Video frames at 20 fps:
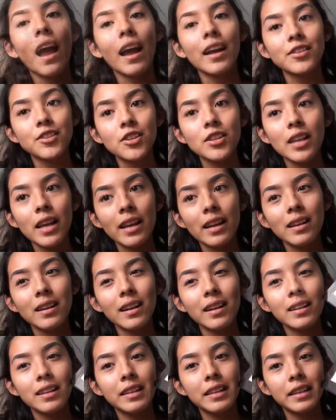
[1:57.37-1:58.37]
I just had an
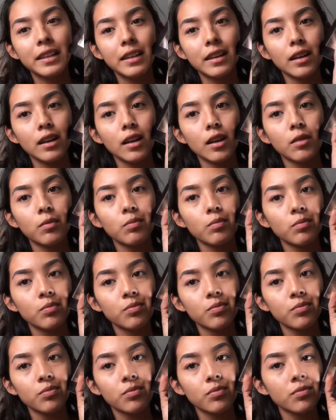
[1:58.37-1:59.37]
idea.
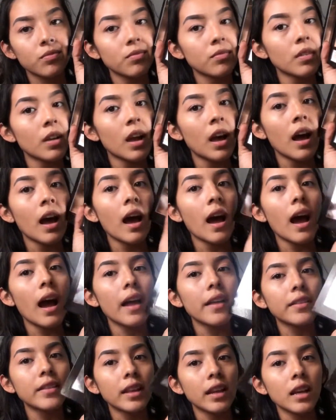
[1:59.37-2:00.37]

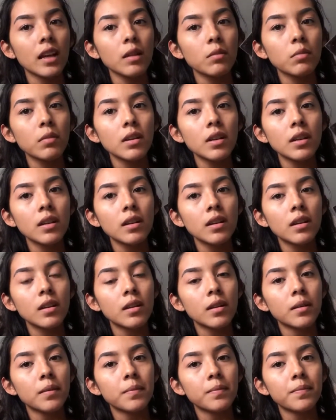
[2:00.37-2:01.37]
I think I'm
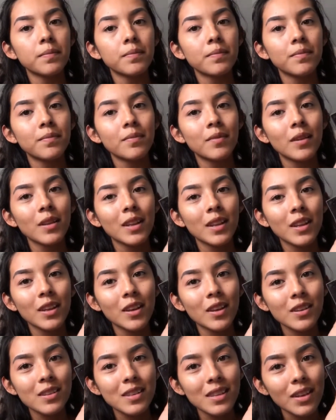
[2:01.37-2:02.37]
gonna probably look
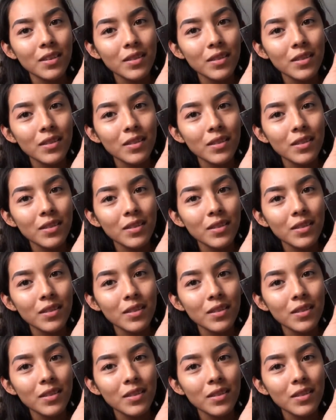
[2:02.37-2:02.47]
you see